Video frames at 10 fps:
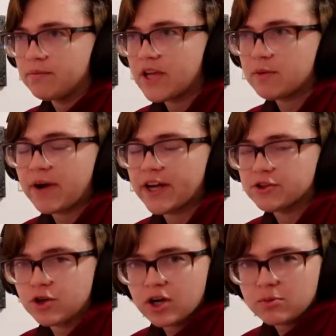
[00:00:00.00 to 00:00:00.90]
hit by a
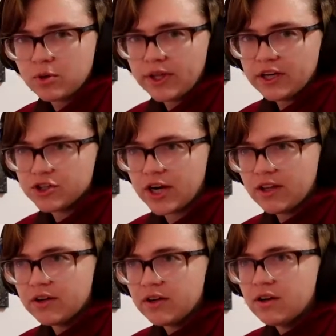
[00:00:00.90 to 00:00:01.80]
truck pulling a
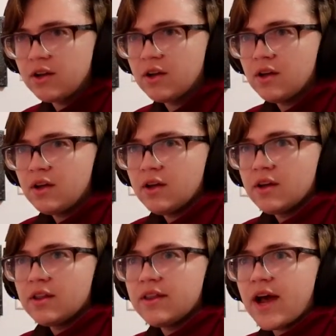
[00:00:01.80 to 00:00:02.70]
trailer,
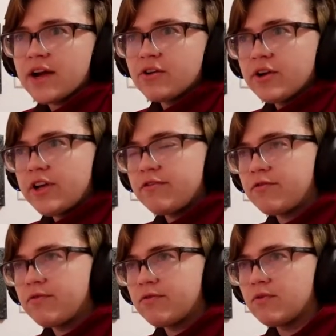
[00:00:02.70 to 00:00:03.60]
that grief